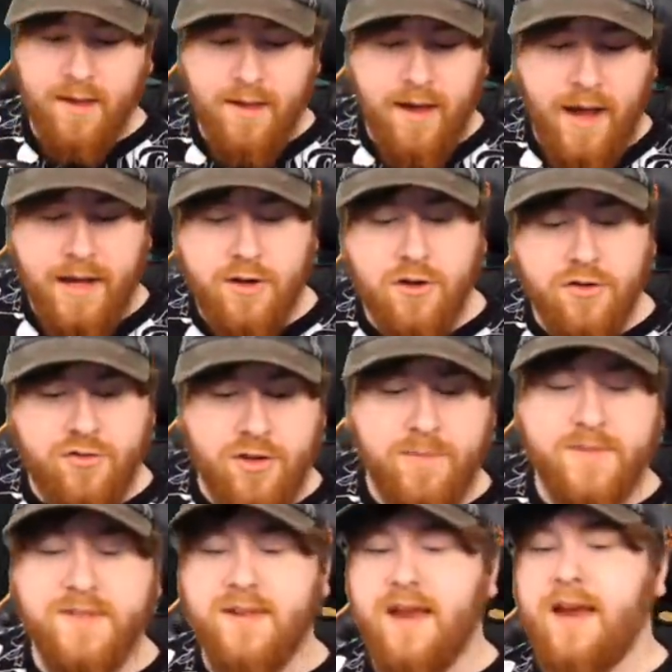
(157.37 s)
I got
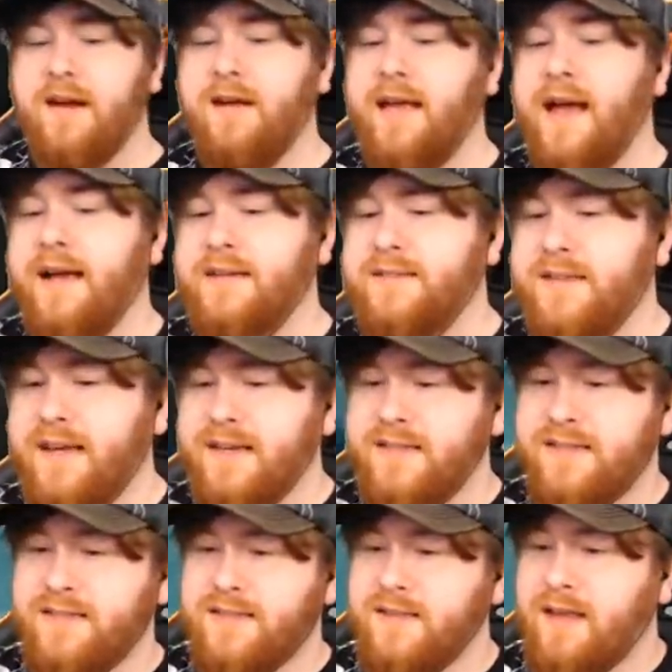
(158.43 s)
Dreams in early
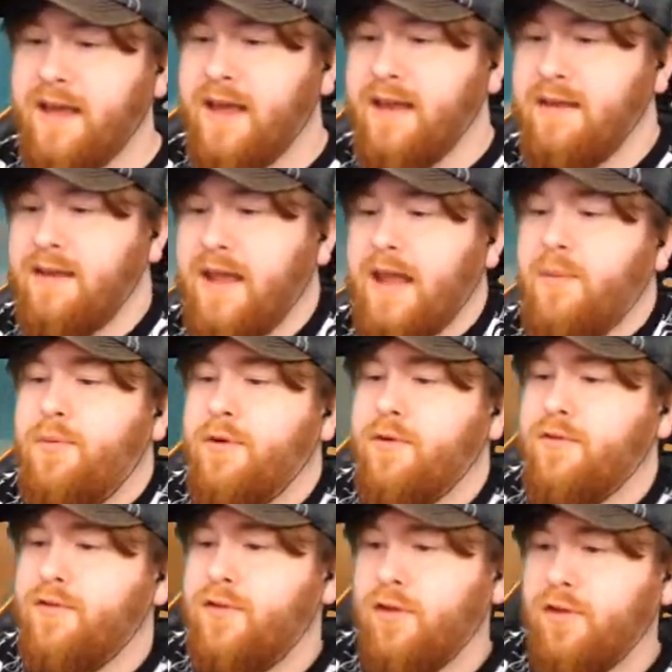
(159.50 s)
access in April
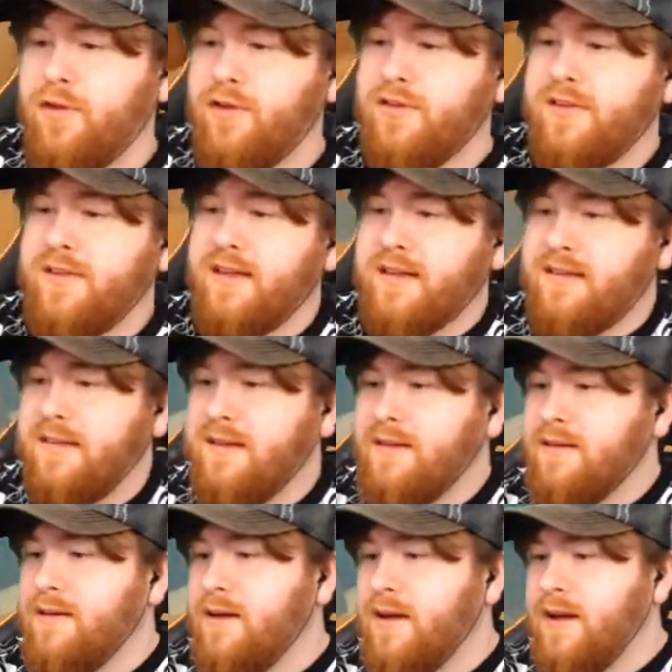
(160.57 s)
of 2019.